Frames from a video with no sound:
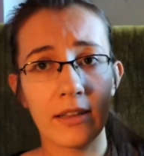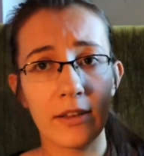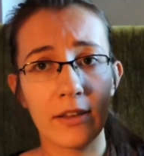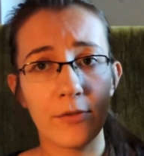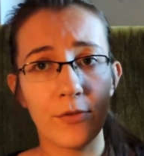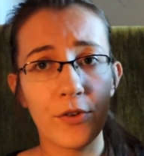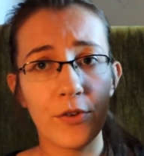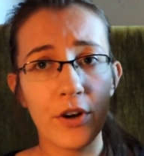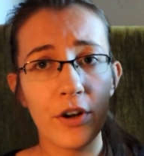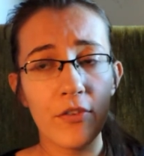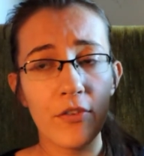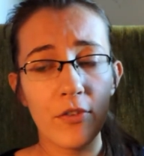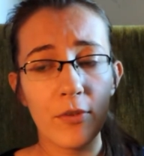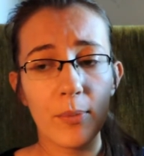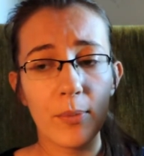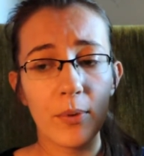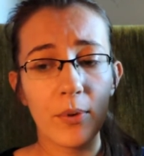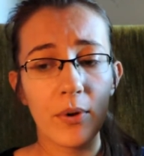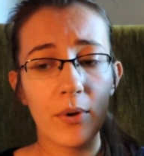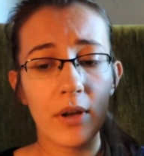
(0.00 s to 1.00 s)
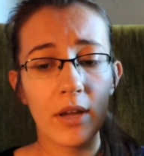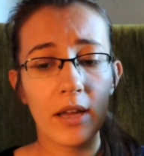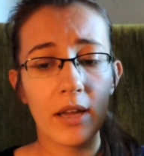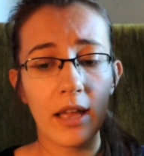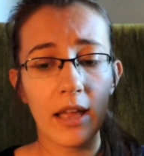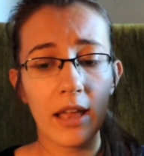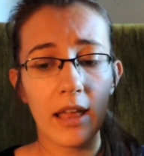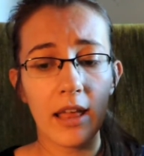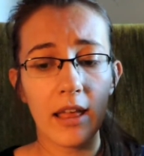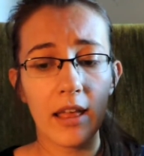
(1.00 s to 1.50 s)
The first book
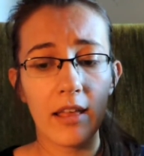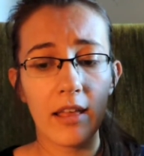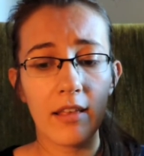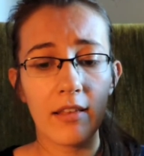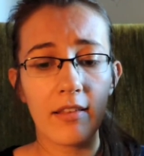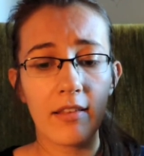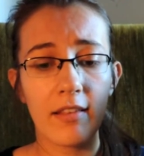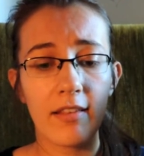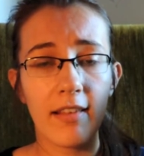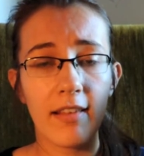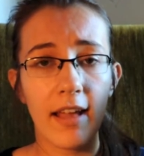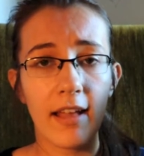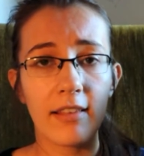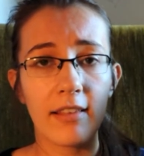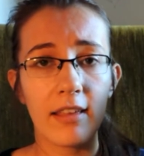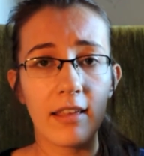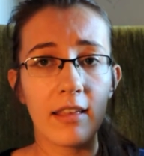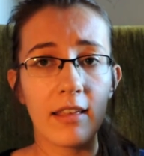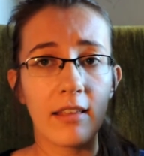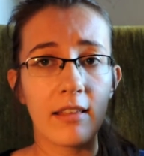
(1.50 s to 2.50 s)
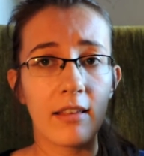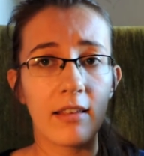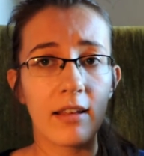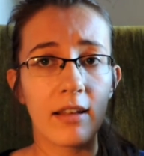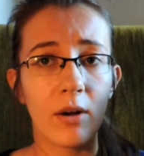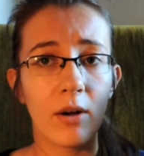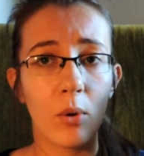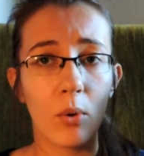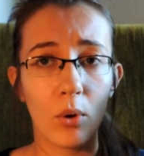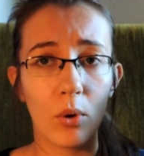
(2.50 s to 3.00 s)
is set in
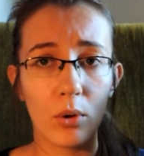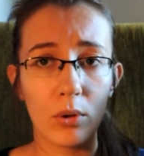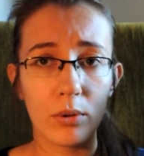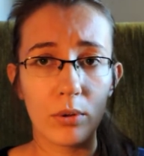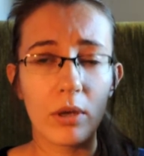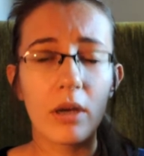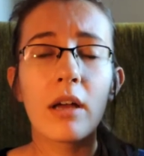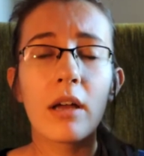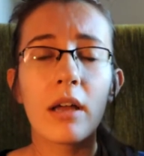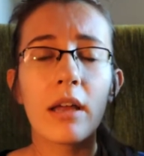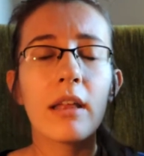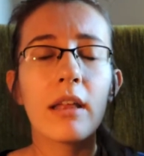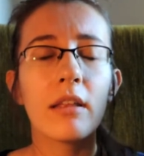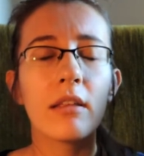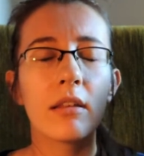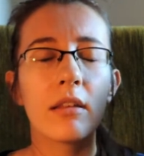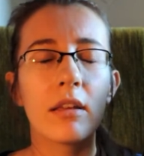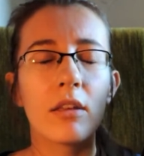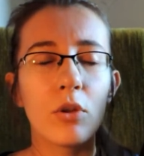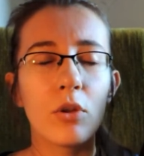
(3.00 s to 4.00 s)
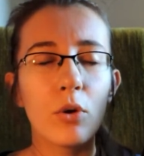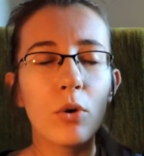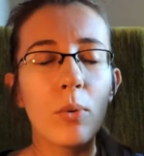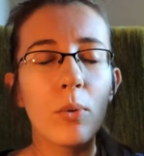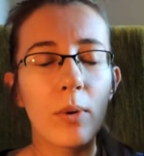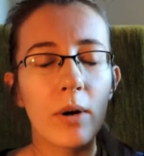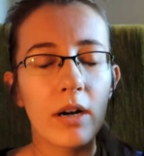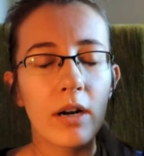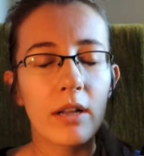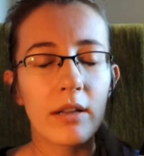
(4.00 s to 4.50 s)
the new
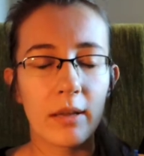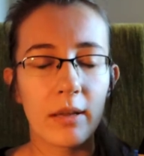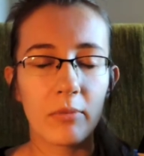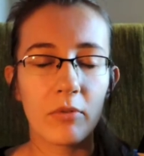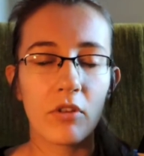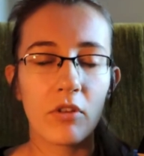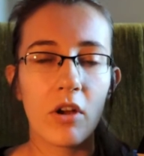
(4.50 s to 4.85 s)
world,